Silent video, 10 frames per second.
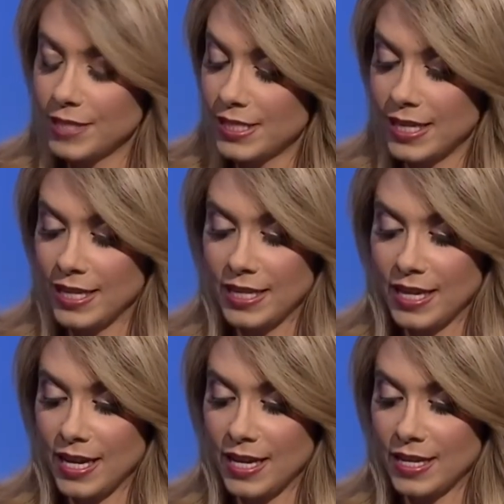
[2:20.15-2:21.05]

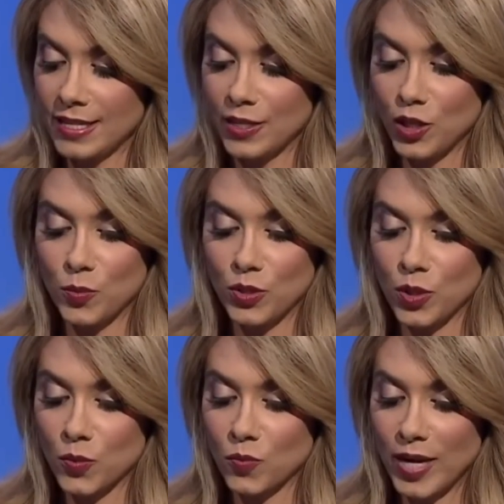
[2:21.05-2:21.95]
saying that you would
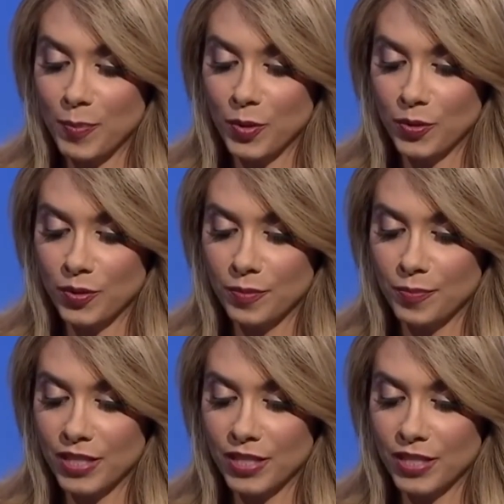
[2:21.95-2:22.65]
not rape her